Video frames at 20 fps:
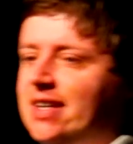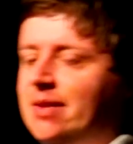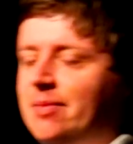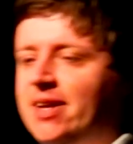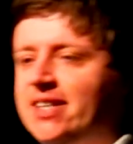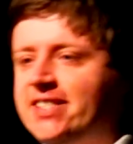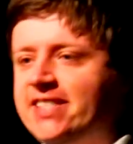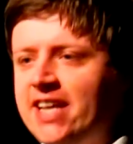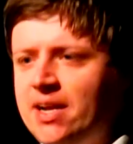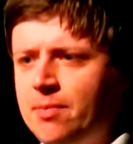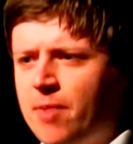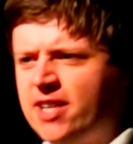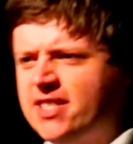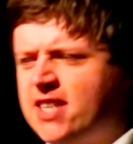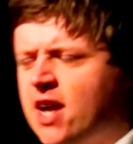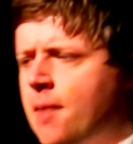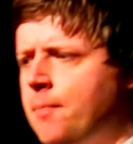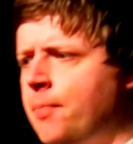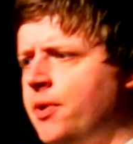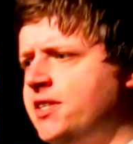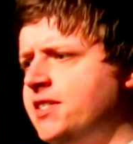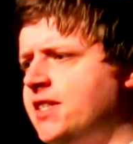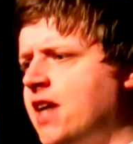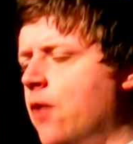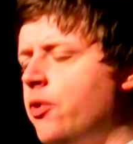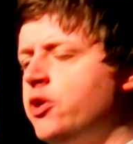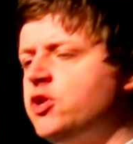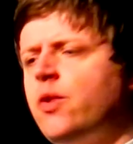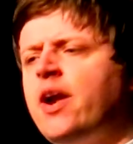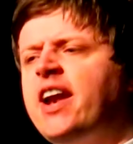That's nearly my time, but
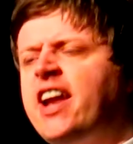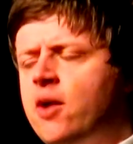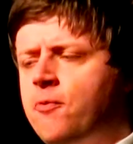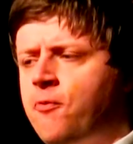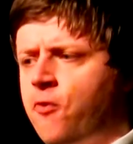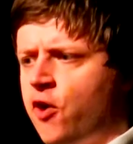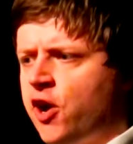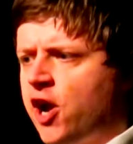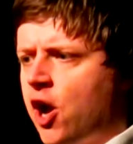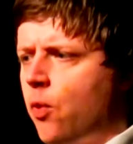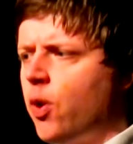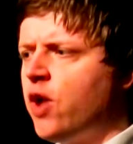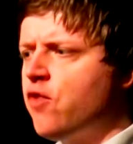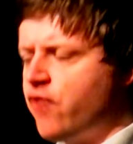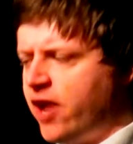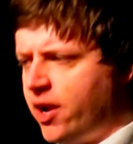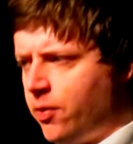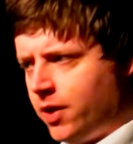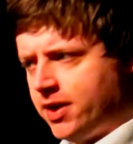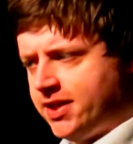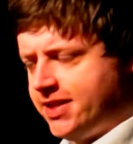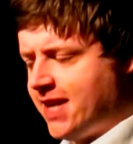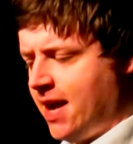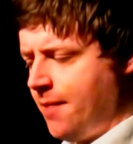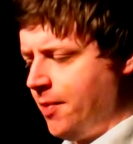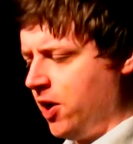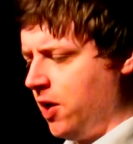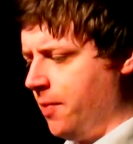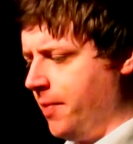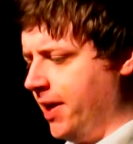I was right now before I go, what I really want to say
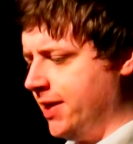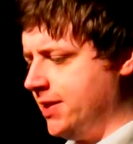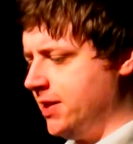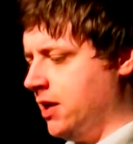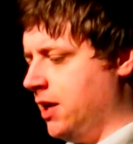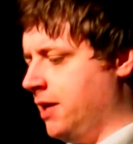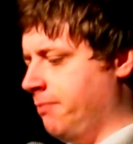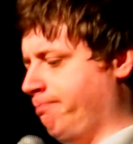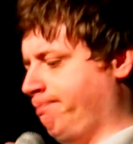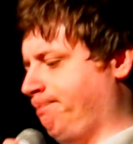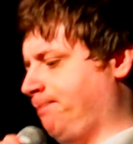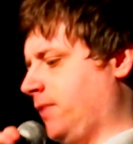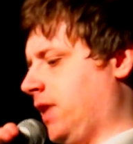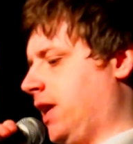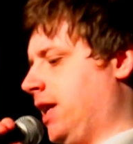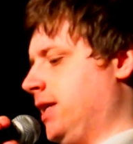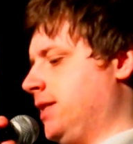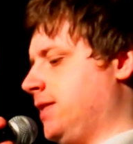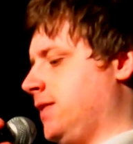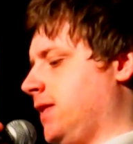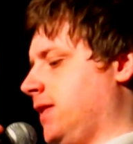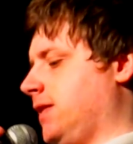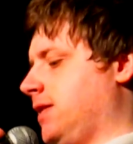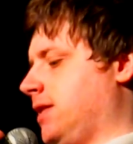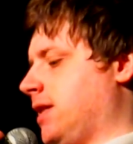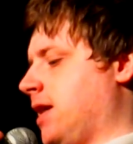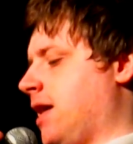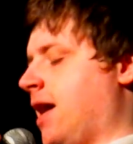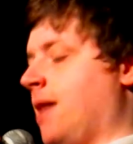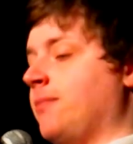about coming here tonight is
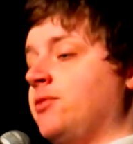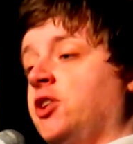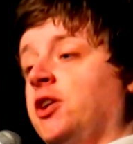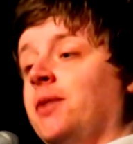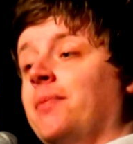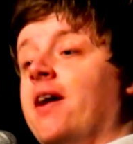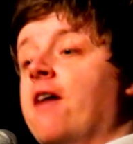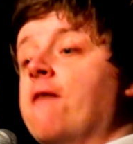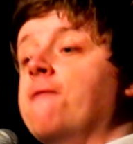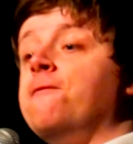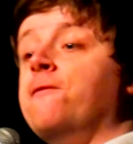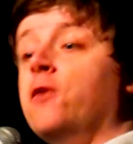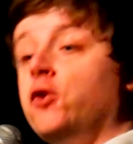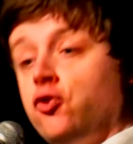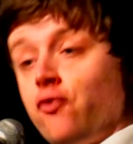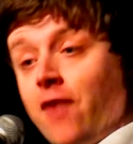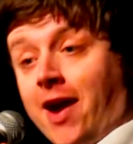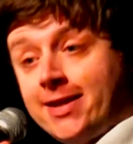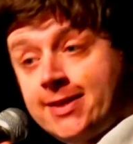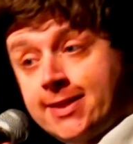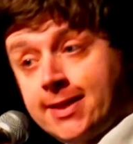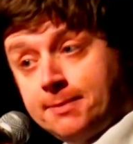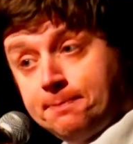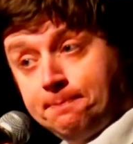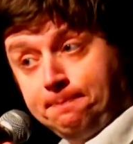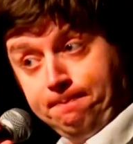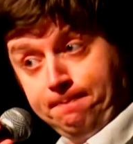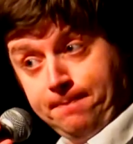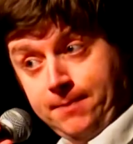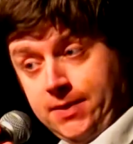that I'm doing a bit of
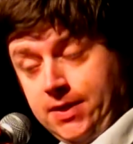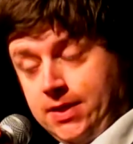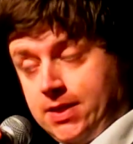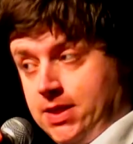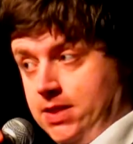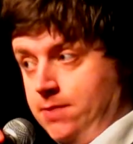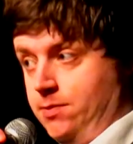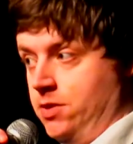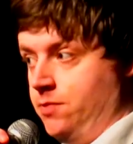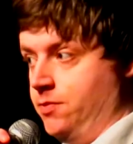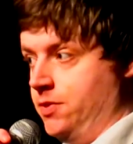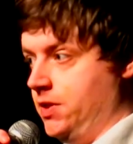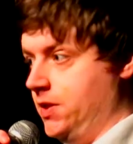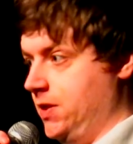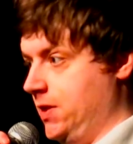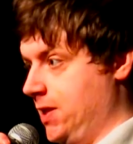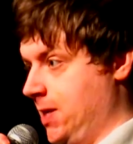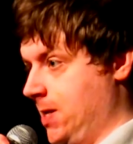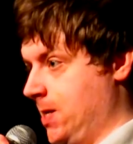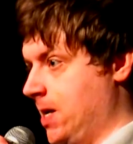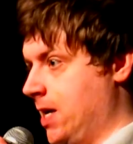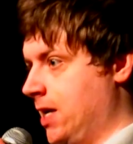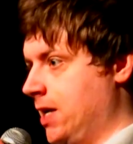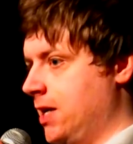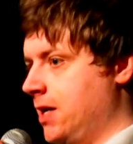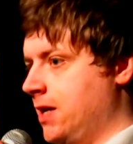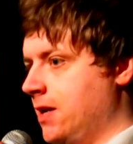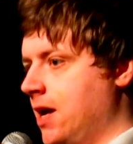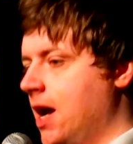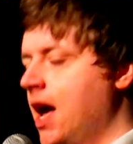fundraising at the moment. Yeah,
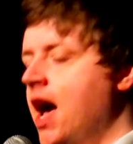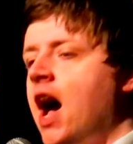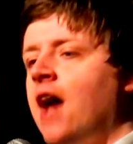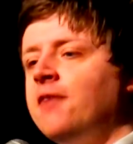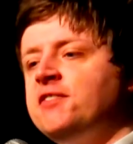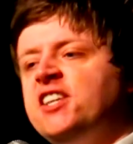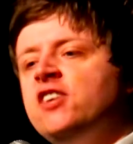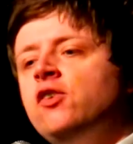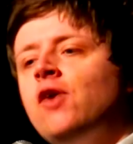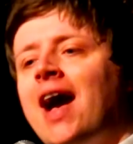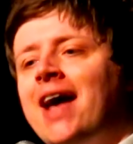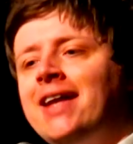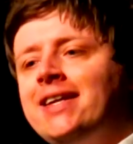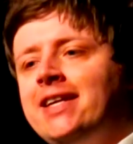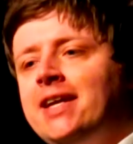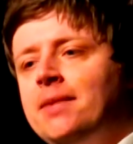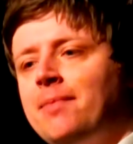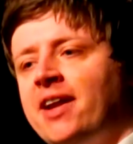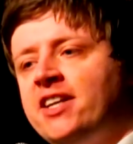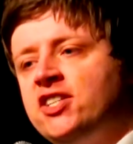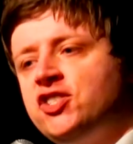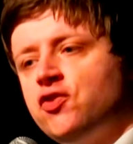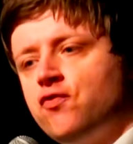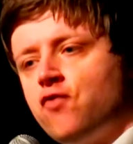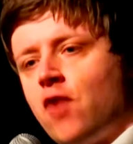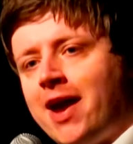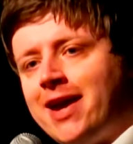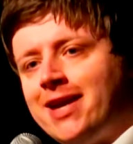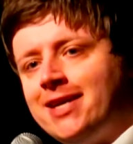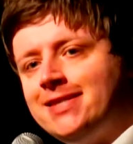and I've single-handedly managed to
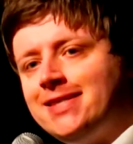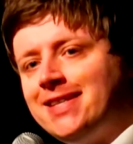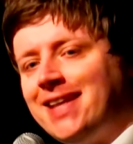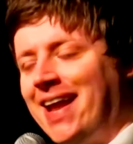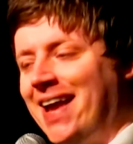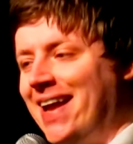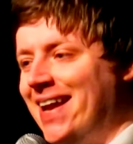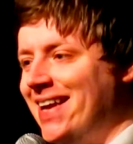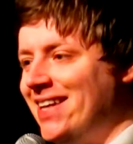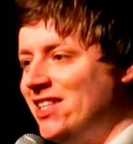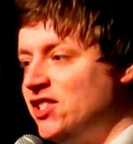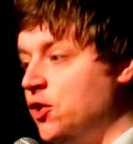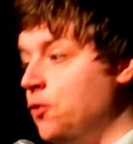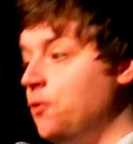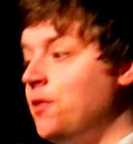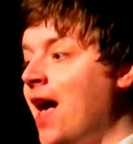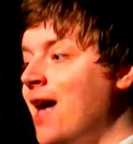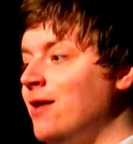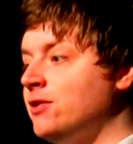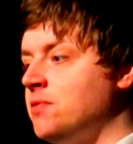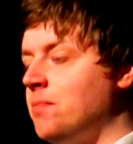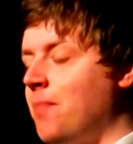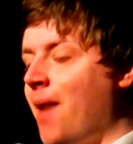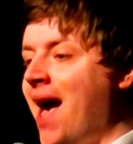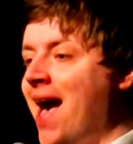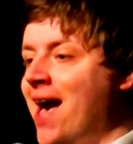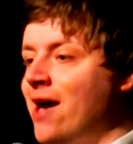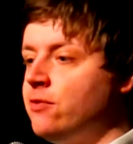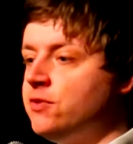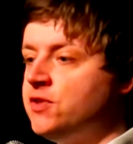raise nearly
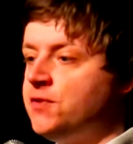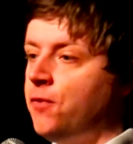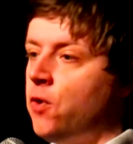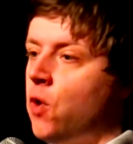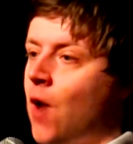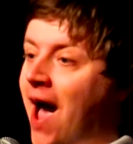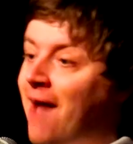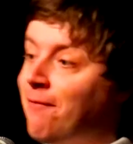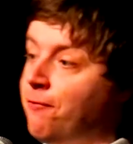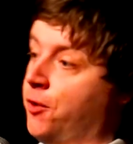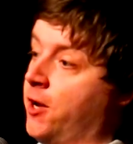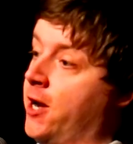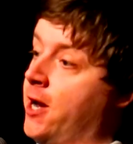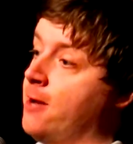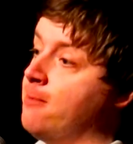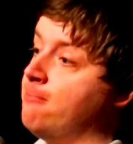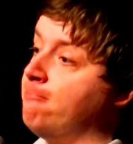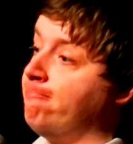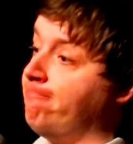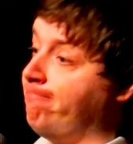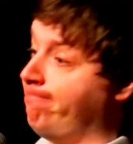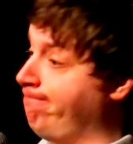£2,000 for Africa.